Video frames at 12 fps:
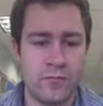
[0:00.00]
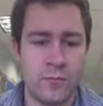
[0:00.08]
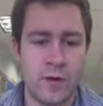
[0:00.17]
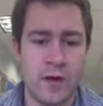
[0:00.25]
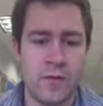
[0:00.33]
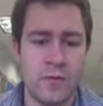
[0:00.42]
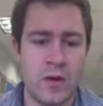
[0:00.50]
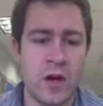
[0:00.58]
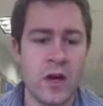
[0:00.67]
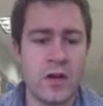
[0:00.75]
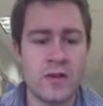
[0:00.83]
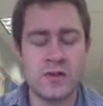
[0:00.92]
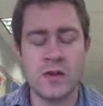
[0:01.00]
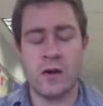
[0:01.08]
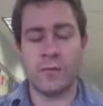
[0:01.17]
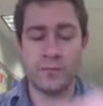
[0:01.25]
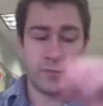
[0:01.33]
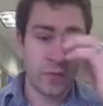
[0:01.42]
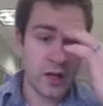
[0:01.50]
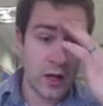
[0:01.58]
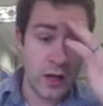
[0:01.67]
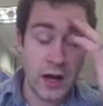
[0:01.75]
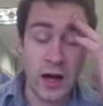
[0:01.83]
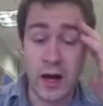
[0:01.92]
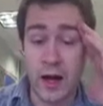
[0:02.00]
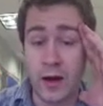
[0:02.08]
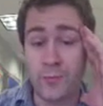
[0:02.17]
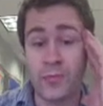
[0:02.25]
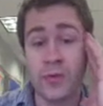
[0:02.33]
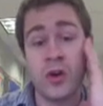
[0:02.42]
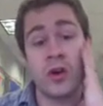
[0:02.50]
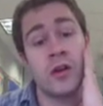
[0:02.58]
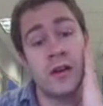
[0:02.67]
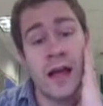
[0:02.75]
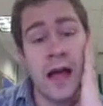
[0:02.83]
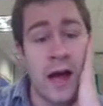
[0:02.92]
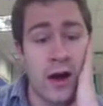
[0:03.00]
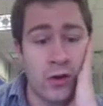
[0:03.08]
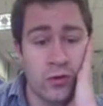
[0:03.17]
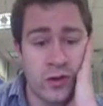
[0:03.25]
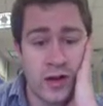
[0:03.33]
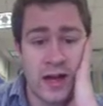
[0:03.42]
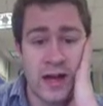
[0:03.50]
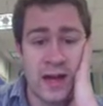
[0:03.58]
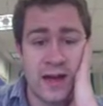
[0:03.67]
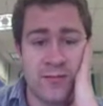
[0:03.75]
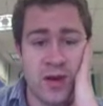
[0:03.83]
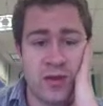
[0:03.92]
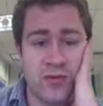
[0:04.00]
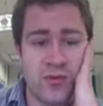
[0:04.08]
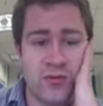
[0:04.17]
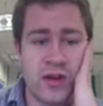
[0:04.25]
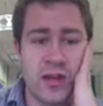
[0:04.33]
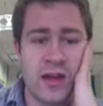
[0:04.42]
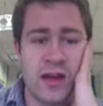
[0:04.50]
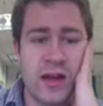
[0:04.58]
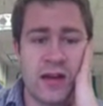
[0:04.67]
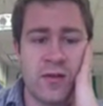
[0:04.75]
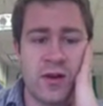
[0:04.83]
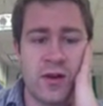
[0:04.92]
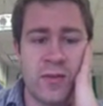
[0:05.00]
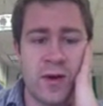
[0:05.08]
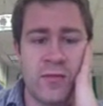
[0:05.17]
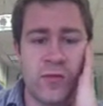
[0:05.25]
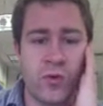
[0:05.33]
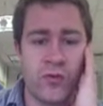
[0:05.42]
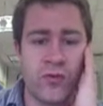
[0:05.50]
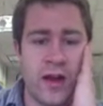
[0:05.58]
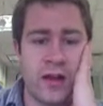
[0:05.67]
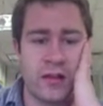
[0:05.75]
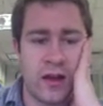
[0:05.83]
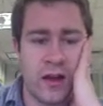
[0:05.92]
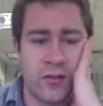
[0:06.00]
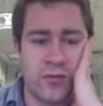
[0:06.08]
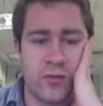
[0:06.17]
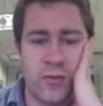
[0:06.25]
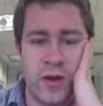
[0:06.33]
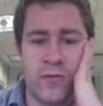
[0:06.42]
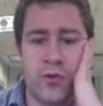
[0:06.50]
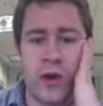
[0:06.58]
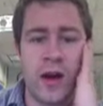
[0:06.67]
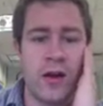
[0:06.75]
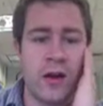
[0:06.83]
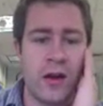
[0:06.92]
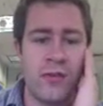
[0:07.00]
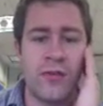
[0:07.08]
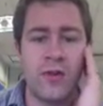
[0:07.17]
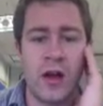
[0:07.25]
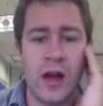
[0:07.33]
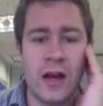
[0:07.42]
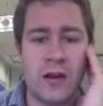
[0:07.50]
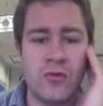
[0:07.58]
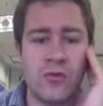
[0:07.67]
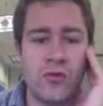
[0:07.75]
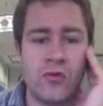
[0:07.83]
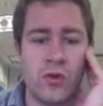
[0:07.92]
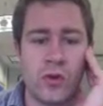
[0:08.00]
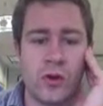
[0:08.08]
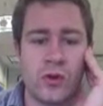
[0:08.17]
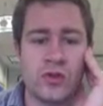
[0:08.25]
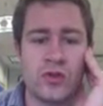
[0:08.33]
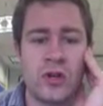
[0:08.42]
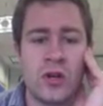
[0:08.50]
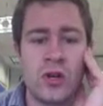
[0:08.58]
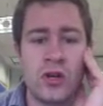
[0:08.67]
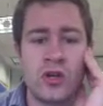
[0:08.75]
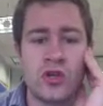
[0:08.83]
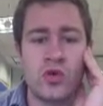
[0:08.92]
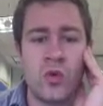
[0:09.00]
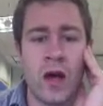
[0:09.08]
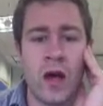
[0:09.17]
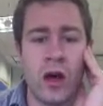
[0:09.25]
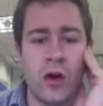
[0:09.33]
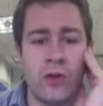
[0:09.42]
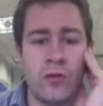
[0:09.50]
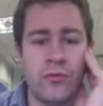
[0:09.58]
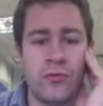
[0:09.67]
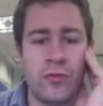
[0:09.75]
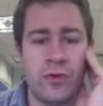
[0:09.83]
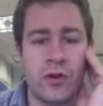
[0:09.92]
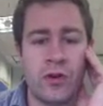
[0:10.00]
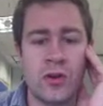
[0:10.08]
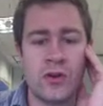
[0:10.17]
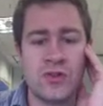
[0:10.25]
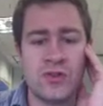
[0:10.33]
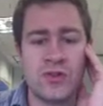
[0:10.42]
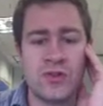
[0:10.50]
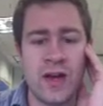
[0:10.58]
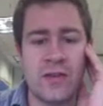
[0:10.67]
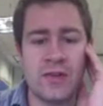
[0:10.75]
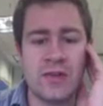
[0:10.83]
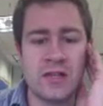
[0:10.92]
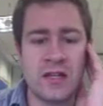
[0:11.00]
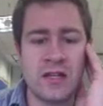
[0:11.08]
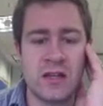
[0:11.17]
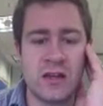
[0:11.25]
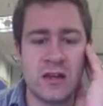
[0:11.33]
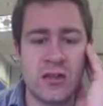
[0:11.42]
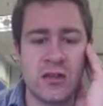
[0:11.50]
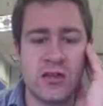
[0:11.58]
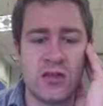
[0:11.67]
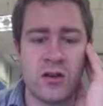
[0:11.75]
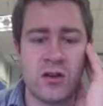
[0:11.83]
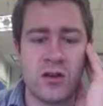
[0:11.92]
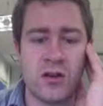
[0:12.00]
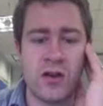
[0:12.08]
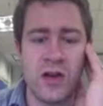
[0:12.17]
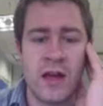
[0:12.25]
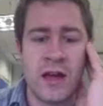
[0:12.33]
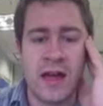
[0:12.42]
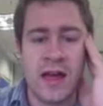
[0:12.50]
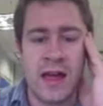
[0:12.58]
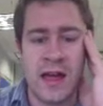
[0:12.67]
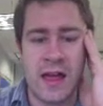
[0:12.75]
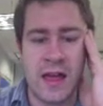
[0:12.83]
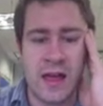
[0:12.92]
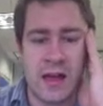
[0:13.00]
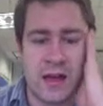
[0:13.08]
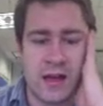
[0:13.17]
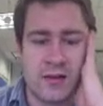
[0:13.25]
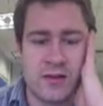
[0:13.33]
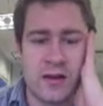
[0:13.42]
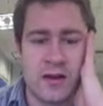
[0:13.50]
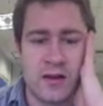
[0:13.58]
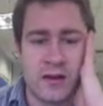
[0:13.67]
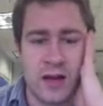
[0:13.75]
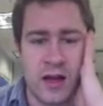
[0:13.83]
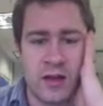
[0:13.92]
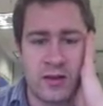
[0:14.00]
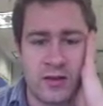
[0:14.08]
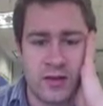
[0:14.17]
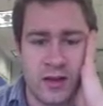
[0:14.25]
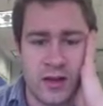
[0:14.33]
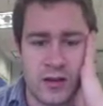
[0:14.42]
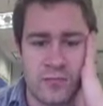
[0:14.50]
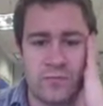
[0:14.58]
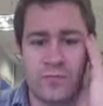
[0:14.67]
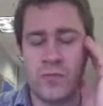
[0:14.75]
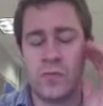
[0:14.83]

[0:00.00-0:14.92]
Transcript: Okay, so now I have my 4 side lengths, or my 4 areas: 9 2/4, 12, 17 1/3, and 19.